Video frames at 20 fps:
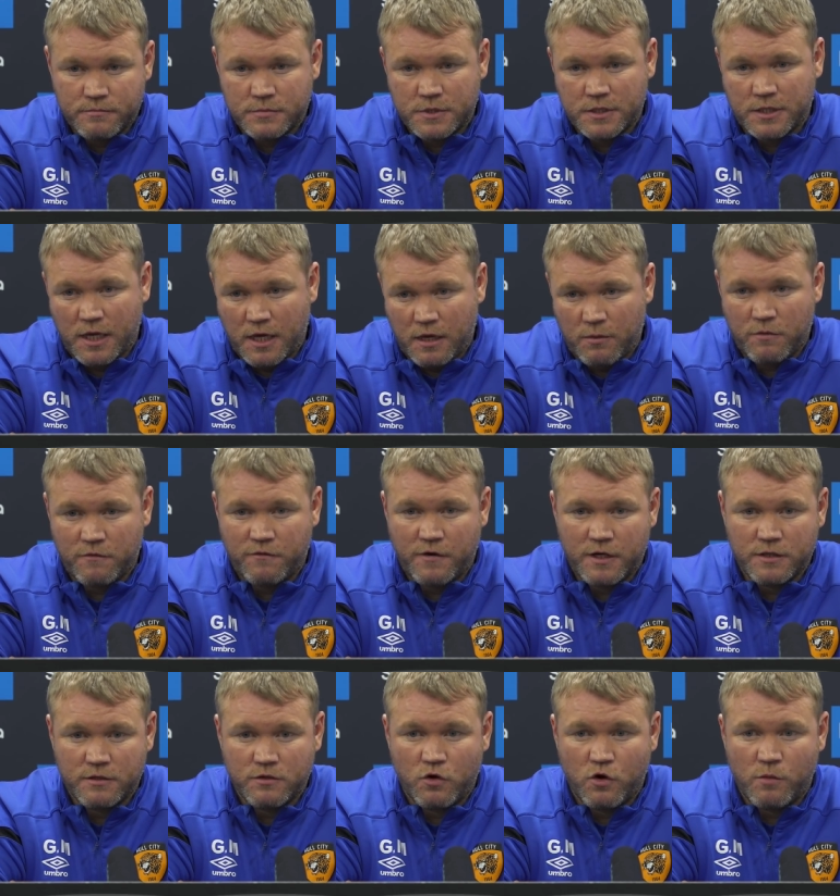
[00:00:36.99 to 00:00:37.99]
Today we've
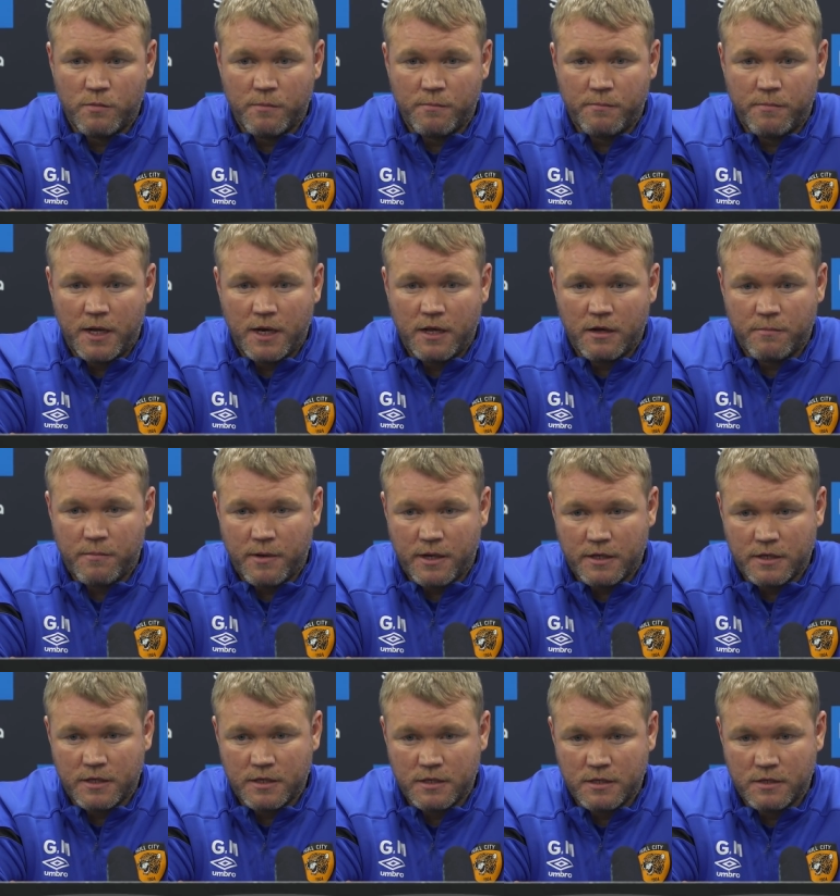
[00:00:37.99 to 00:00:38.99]
had Norbert Ballack
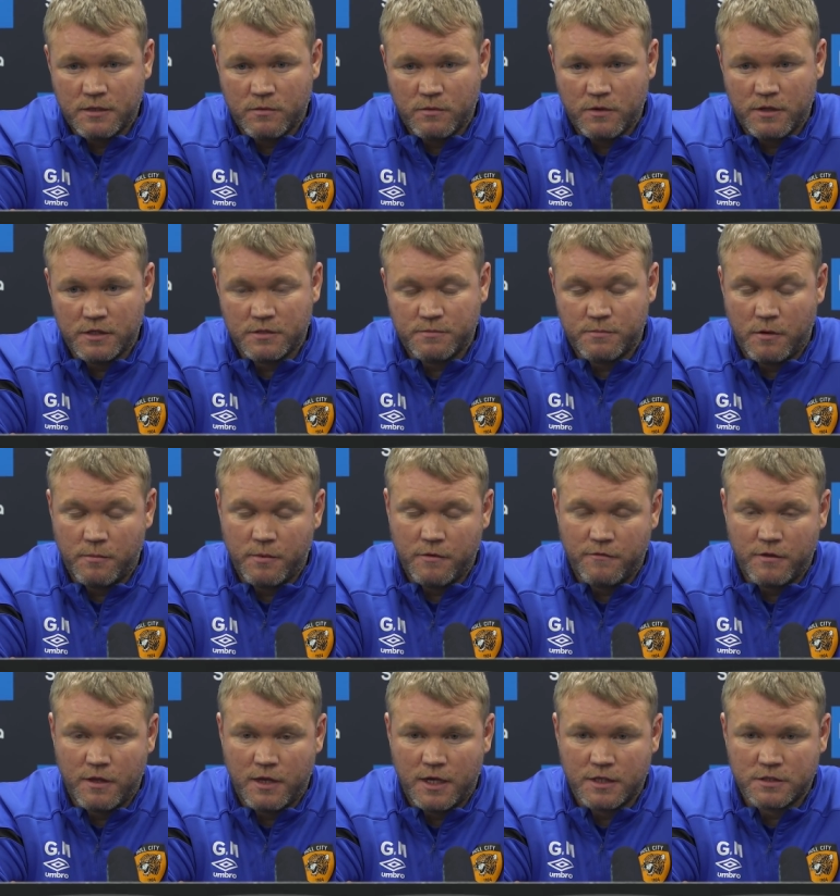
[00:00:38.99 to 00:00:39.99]
back with us probably
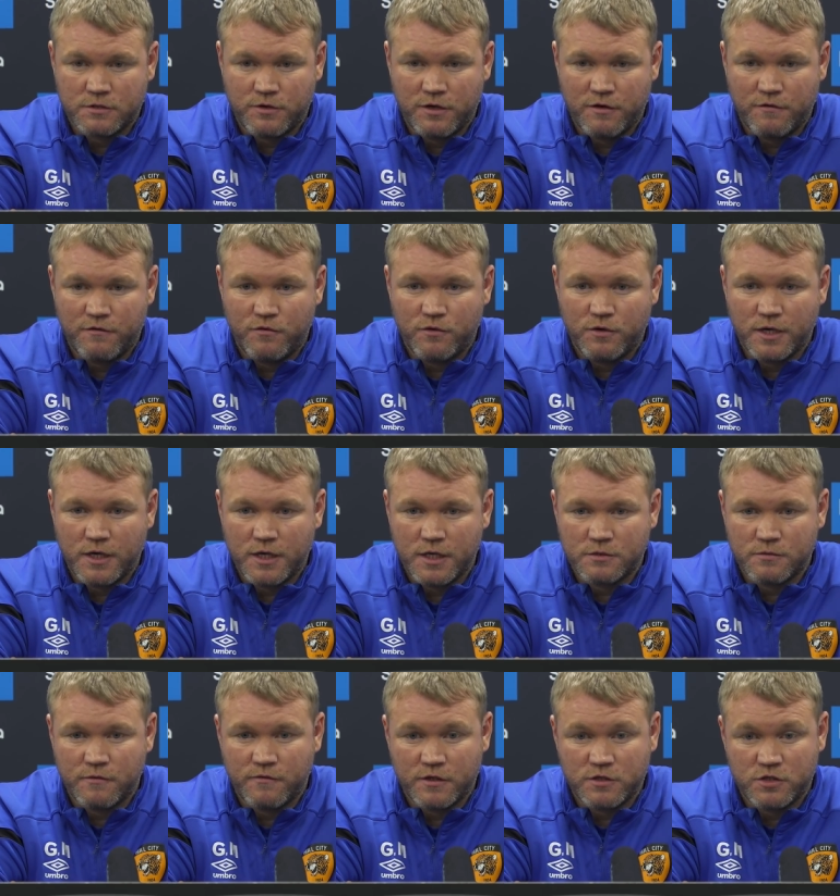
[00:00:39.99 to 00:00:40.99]
for the last 3 or 4
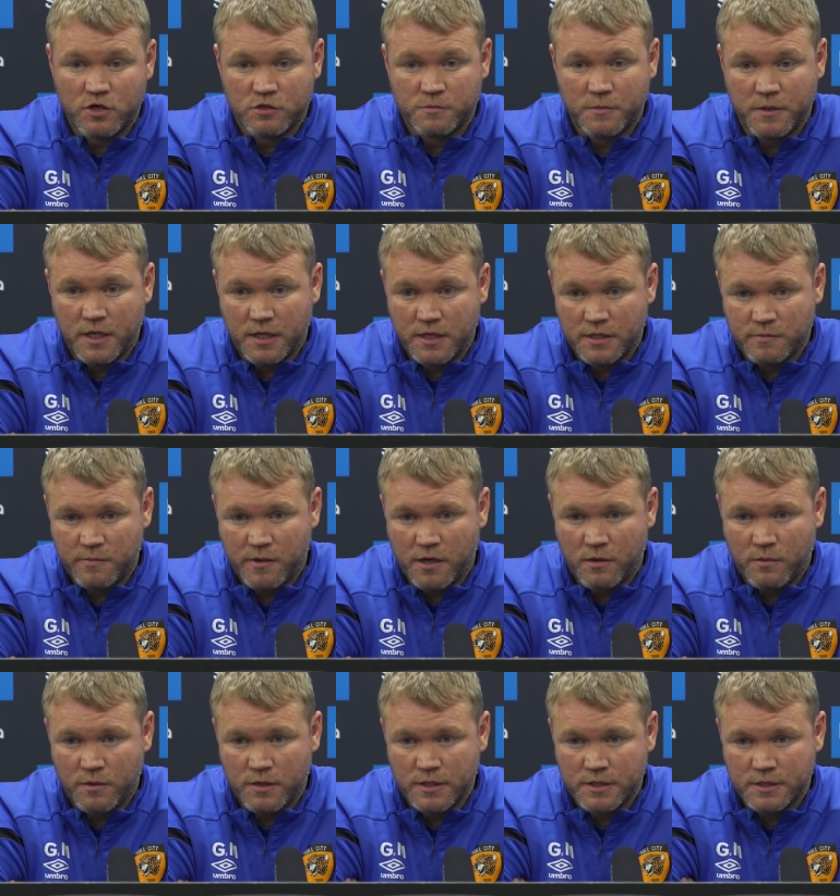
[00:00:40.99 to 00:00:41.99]
days. We've had Josh McGuinness
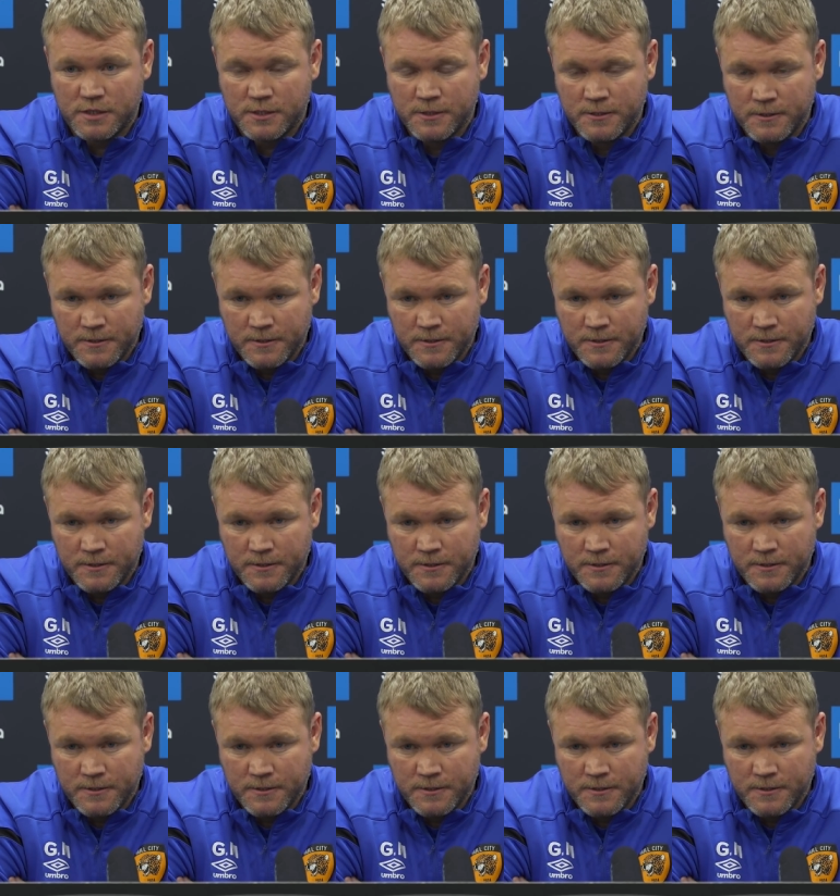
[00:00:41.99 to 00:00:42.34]
back with us.